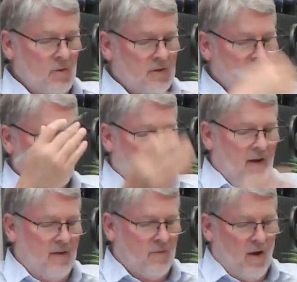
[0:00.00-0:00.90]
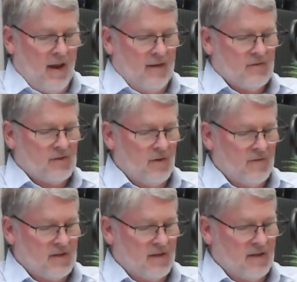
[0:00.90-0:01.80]
also provide a variety of
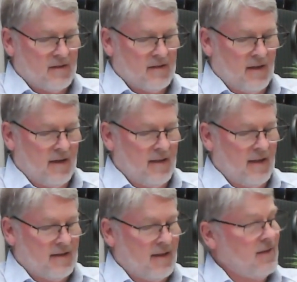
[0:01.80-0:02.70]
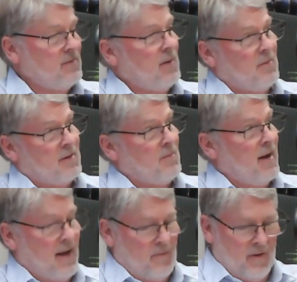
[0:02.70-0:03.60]
services that the public
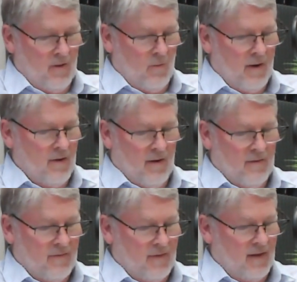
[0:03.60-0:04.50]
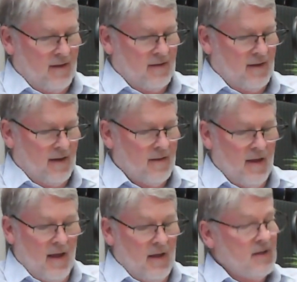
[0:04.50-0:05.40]
might not be aware of, and
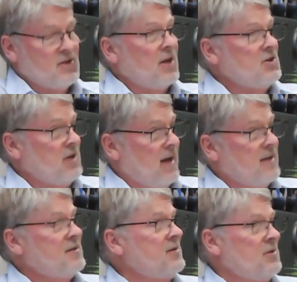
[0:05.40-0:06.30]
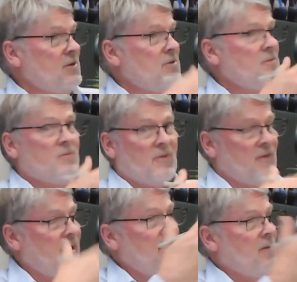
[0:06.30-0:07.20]
such as you
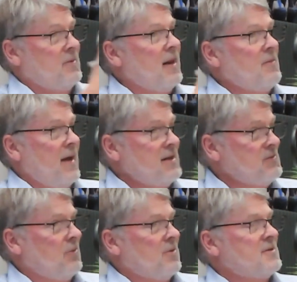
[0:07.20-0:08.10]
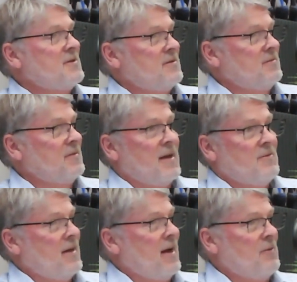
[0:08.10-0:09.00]
provide help getting passports.
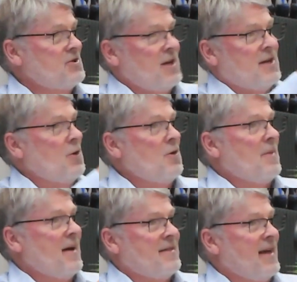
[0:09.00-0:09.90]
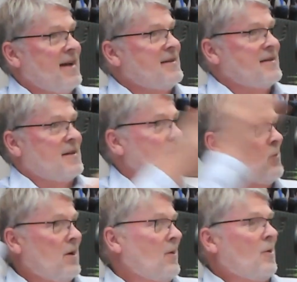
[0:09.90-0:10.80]
I wish I'd known about that, because I'm
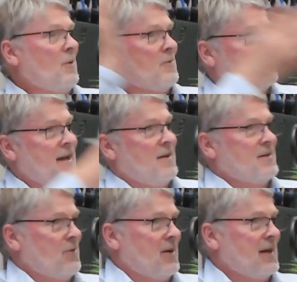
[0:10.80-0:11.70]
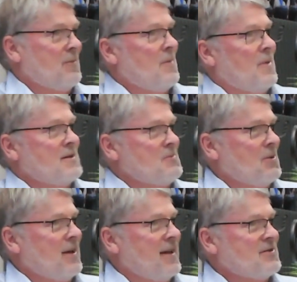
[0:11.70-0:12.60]
running all over town trying to get my
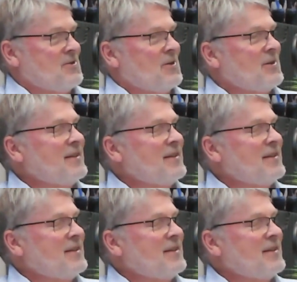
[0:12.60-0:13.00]
passport last year.